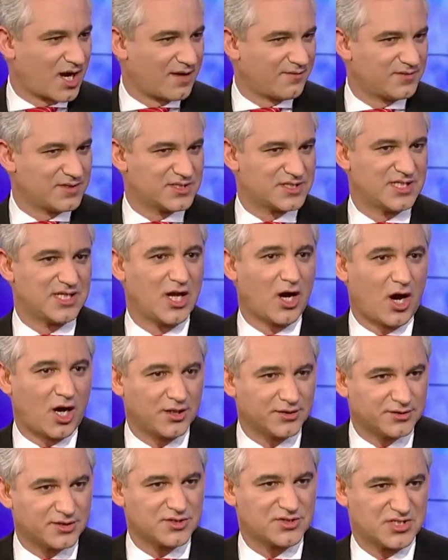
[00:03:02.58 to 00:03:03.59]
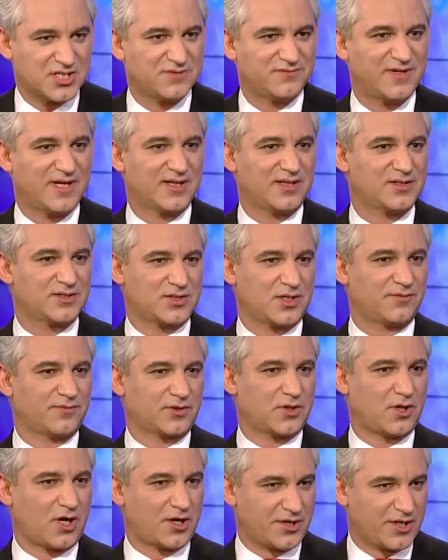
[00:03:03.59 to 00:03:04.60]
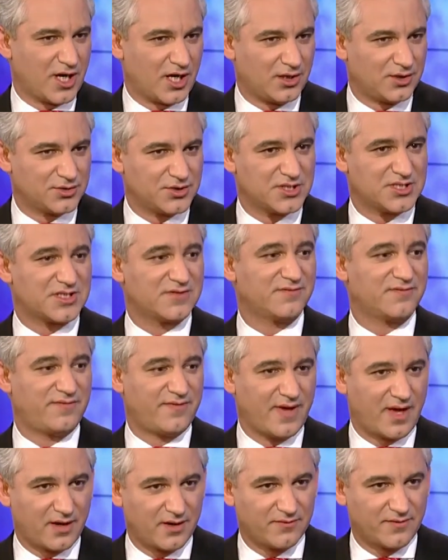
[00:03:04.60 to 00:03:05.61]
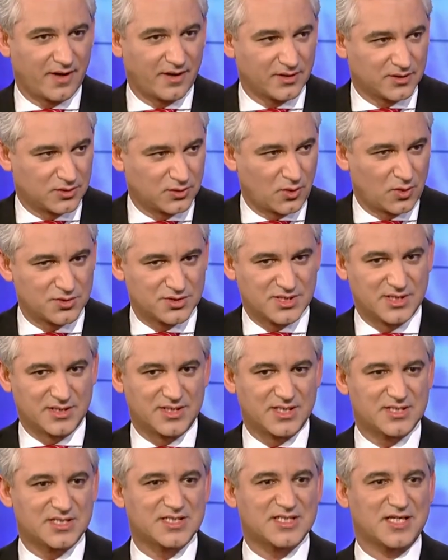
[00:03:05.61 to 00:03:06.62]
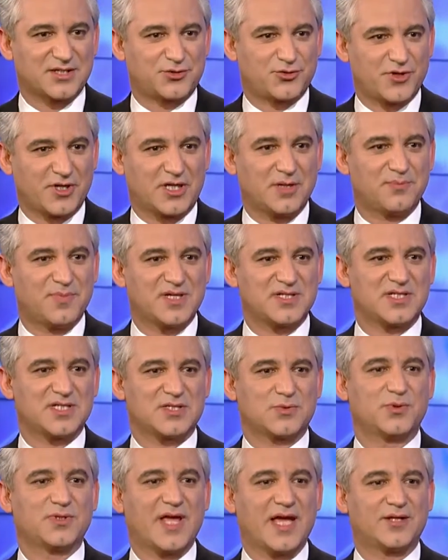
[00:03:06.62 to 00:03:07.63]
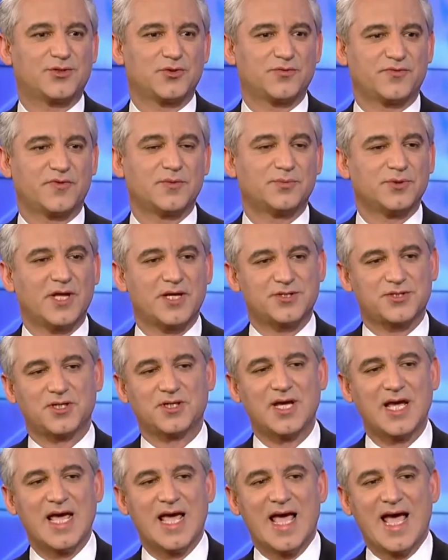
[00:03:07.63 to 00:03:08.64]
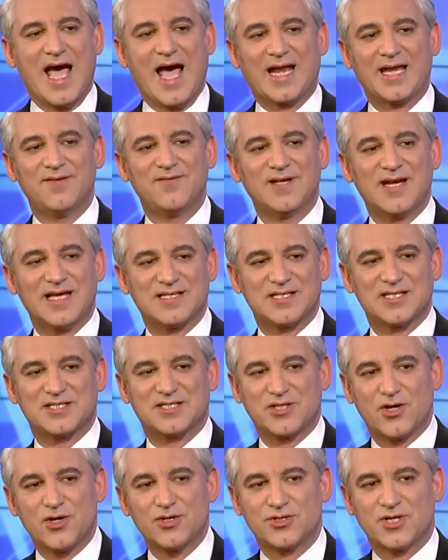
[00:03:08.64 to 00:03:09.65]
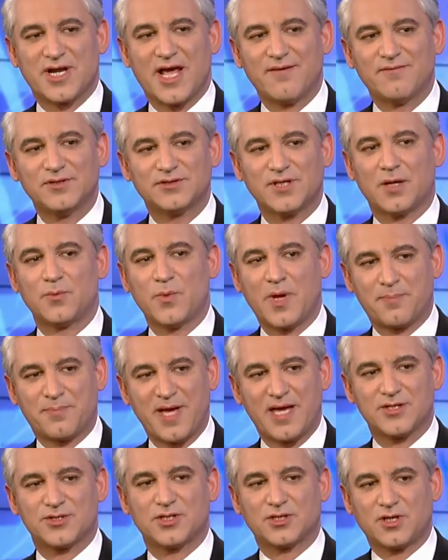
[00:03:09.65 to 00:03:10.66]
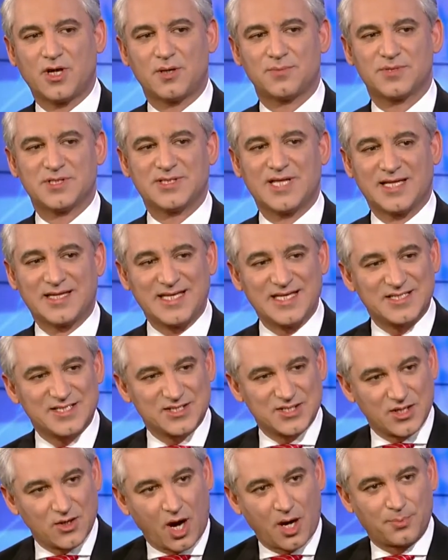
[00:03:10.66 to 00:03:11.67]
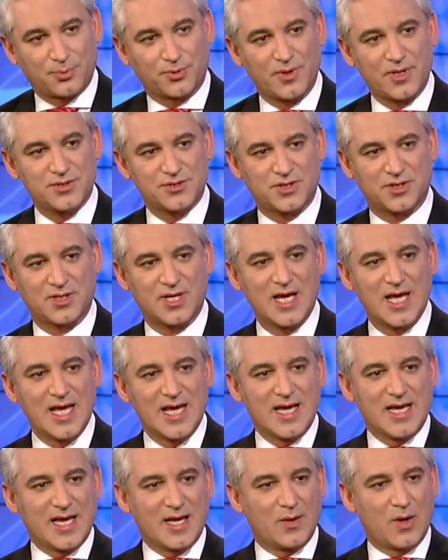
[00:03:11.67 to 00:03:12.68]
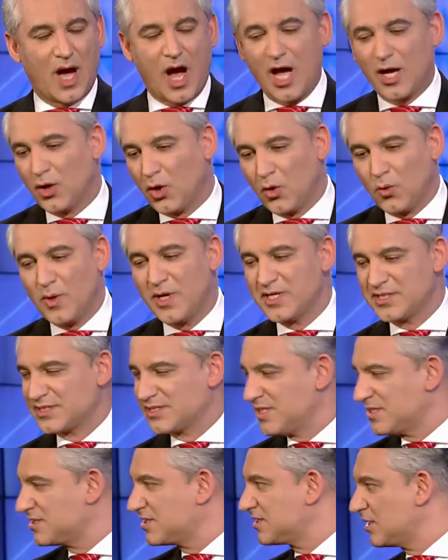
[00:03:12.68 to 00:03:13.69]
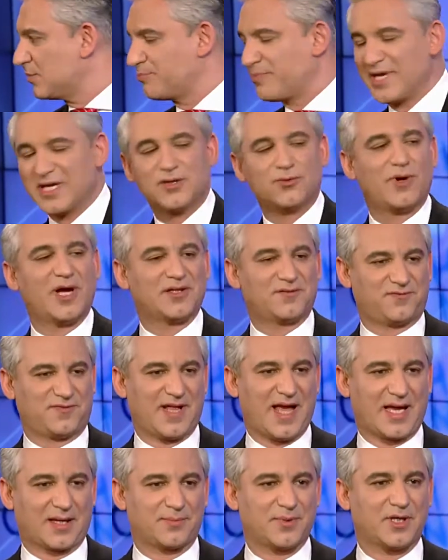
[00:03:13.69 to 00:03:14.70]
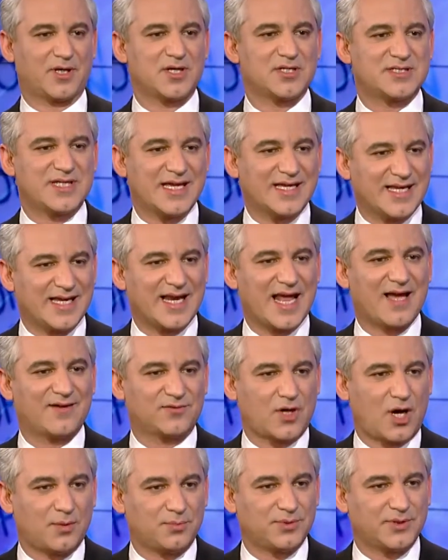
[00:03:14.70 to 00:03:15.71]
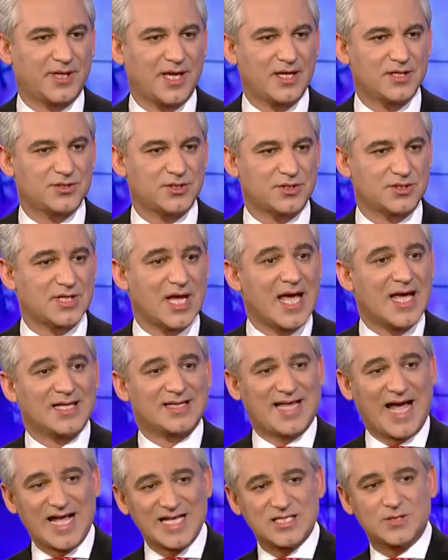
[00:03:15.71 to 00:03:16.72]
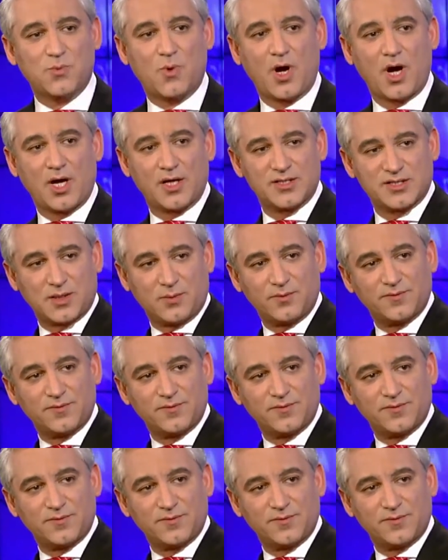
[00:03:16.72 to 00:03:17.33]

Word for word: obviously, under surveillance of a cardiologist very, very closely. This is a tricky business with atrial fibrillation. And even as a surgeon, every time a patient comes in that needs the operation, this is a big red flag, because they can have complications. That's why some